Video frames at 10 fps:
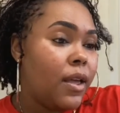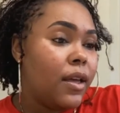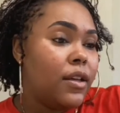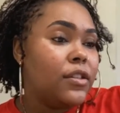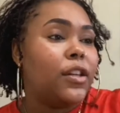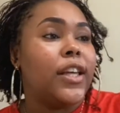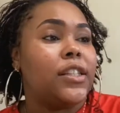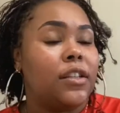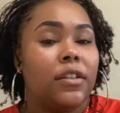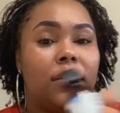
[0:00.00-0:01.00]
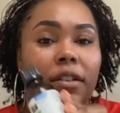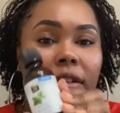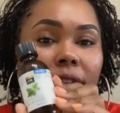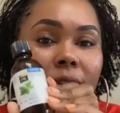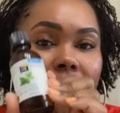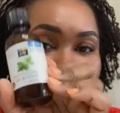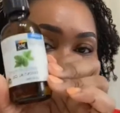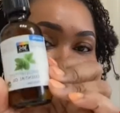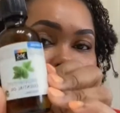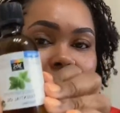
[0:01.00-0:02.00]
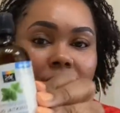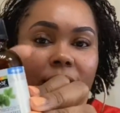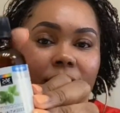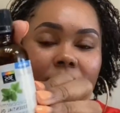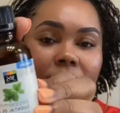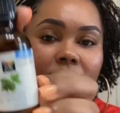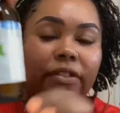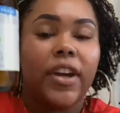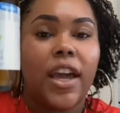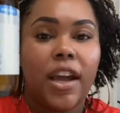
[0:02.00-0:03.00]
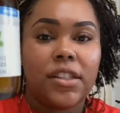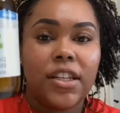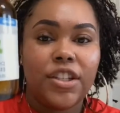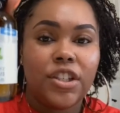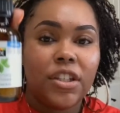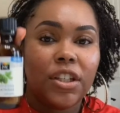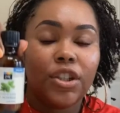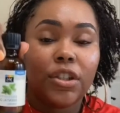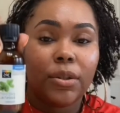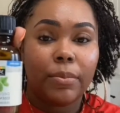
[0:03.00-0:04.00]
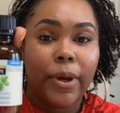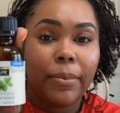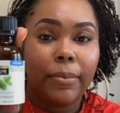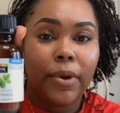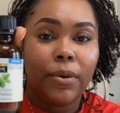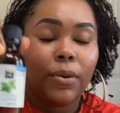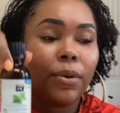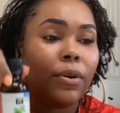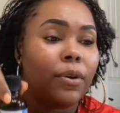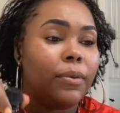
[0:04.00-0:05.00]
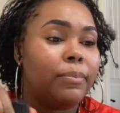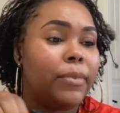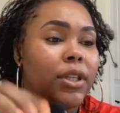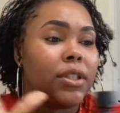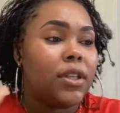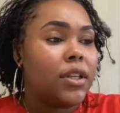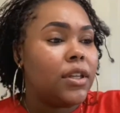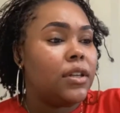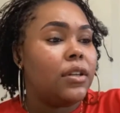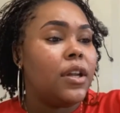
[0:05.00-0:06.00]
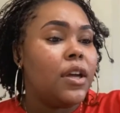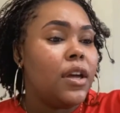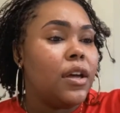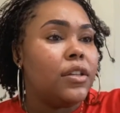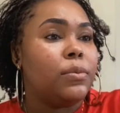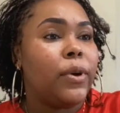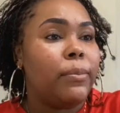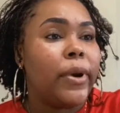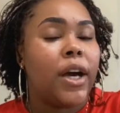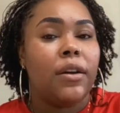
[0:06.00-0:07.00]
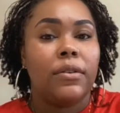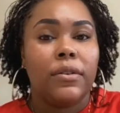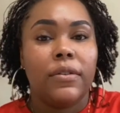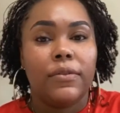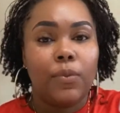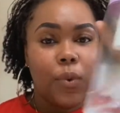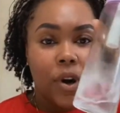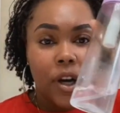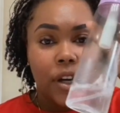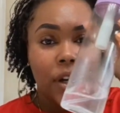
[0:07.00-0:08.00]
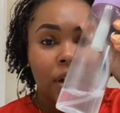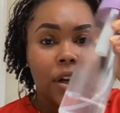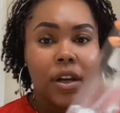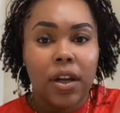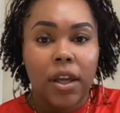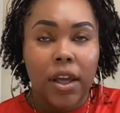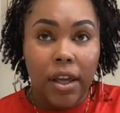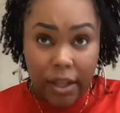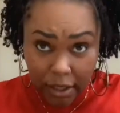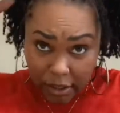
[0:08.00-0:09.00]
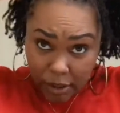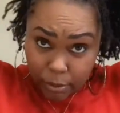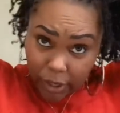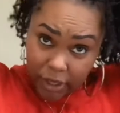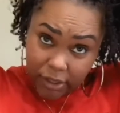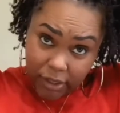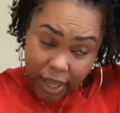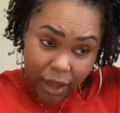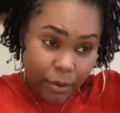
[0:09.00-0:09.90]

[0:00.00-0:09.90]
So that's a good little hack for you. If your hair is itching, get you some peppermint oil, mix it in a spray bottle of water, and spray your scalp.